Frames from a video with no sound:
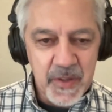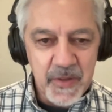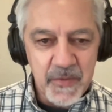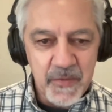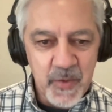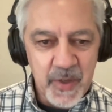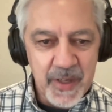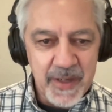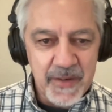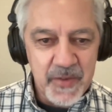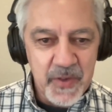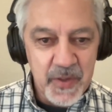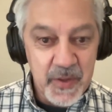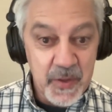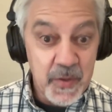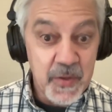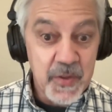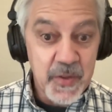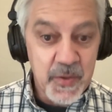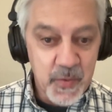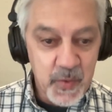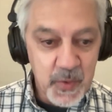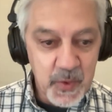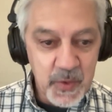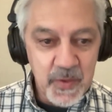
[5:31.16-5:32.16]
whatever
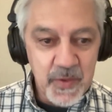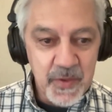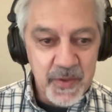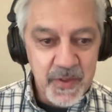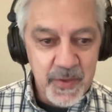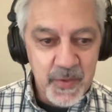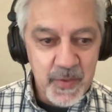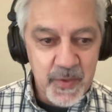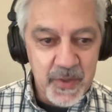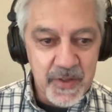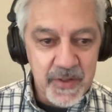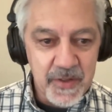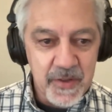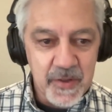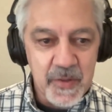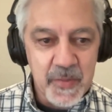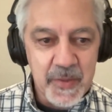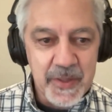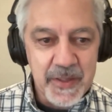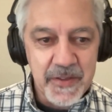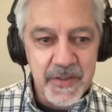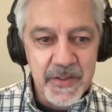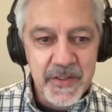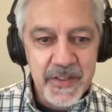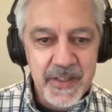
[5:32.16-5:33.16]
those rules were or
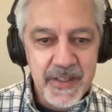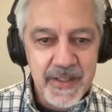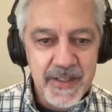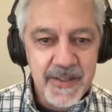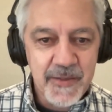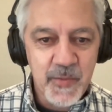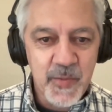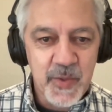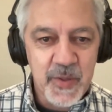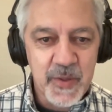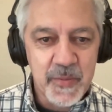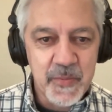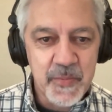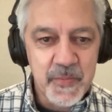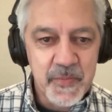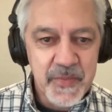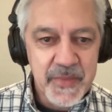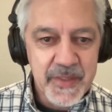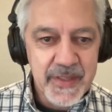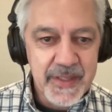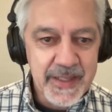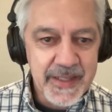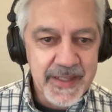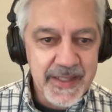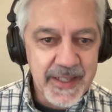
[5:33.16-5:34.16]
policies were
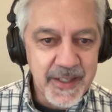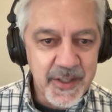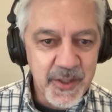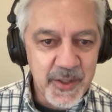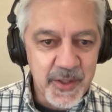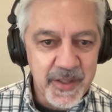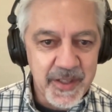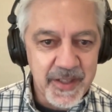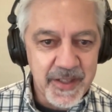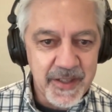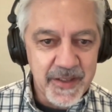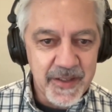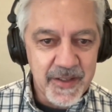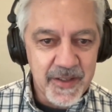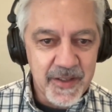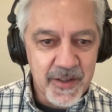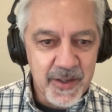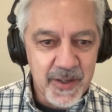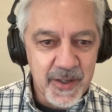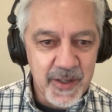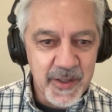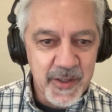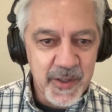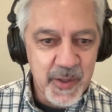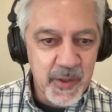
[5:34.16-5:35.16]
essentially
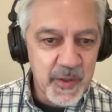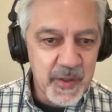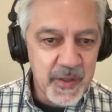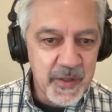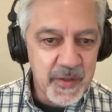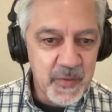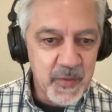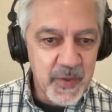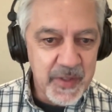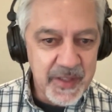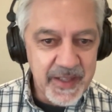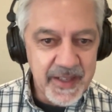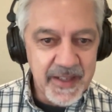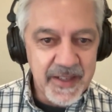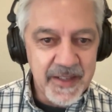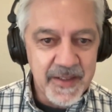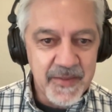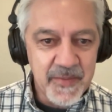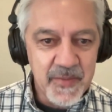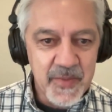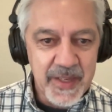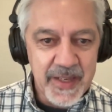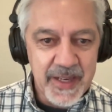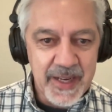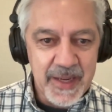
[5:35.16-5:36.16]
hard coded
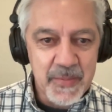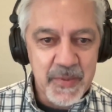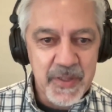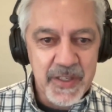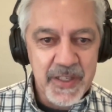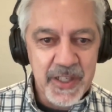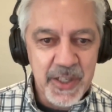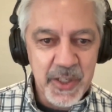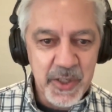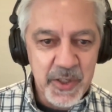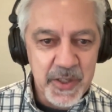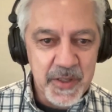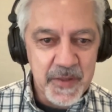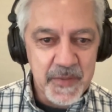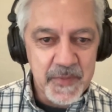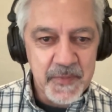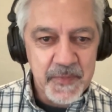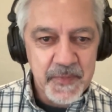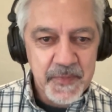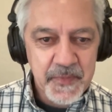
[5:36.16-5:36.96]
within an application.